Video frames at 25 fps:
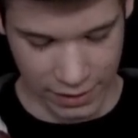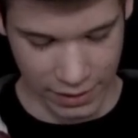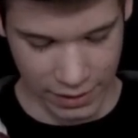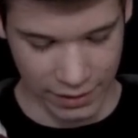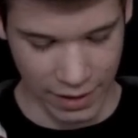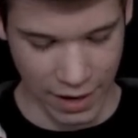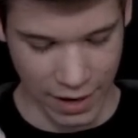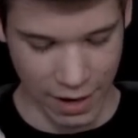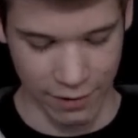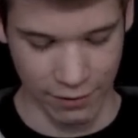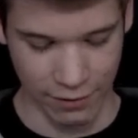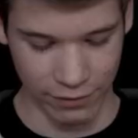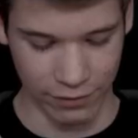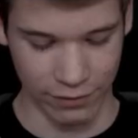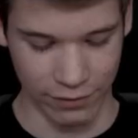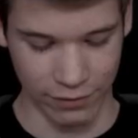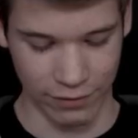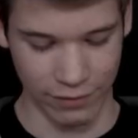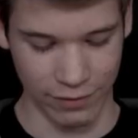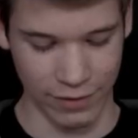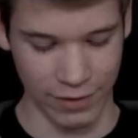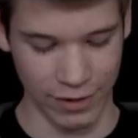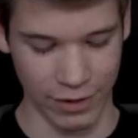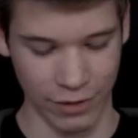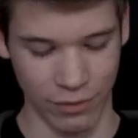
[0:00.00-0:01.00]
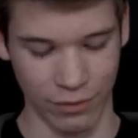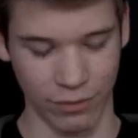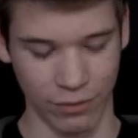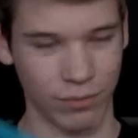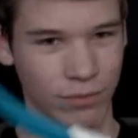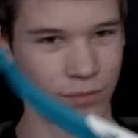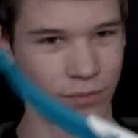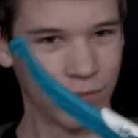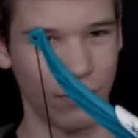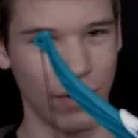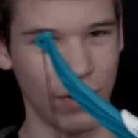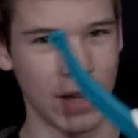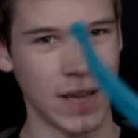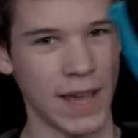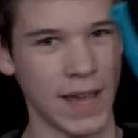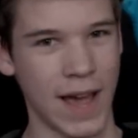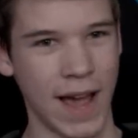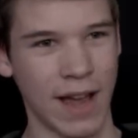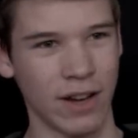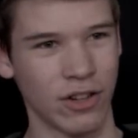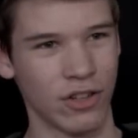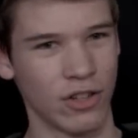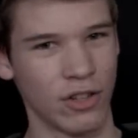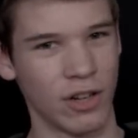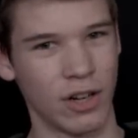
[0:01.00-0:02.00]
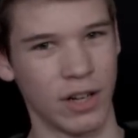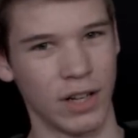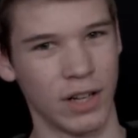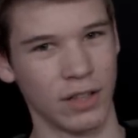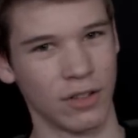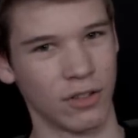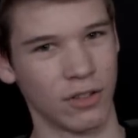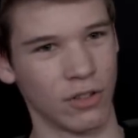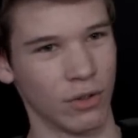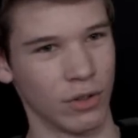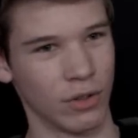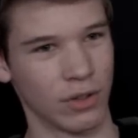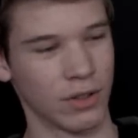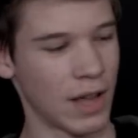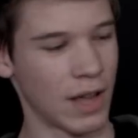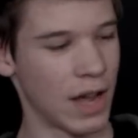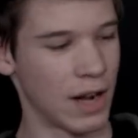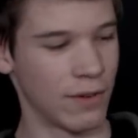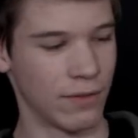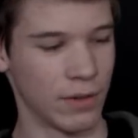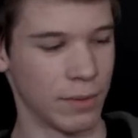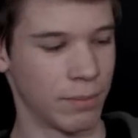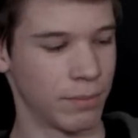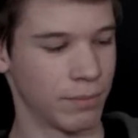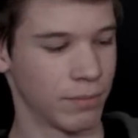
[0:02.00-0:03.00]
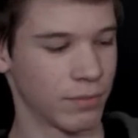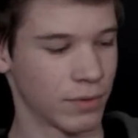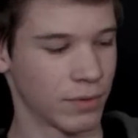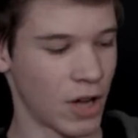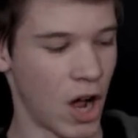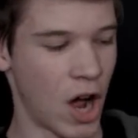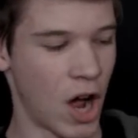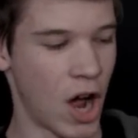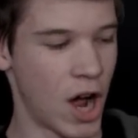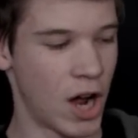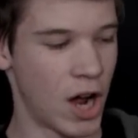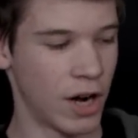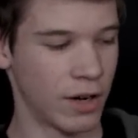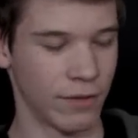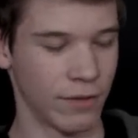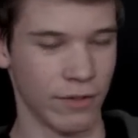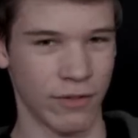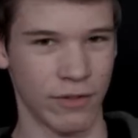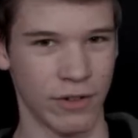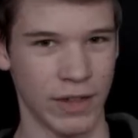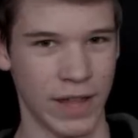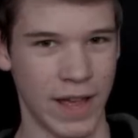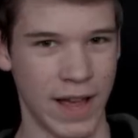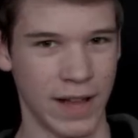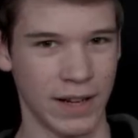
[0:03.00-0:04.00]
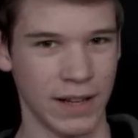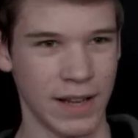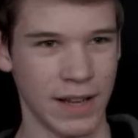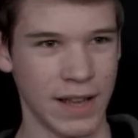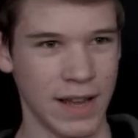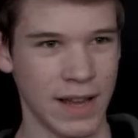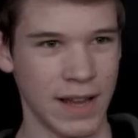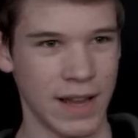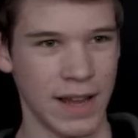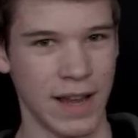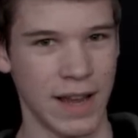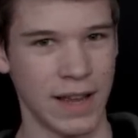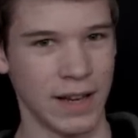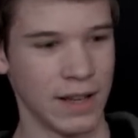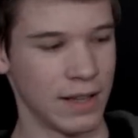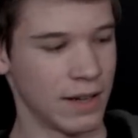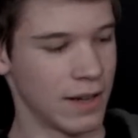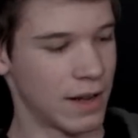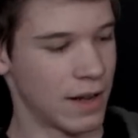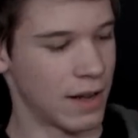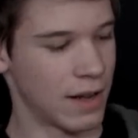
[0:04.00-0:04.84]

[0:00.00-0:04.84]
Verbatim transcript: does have the fake action on it, so it's kind of a cons for that. And it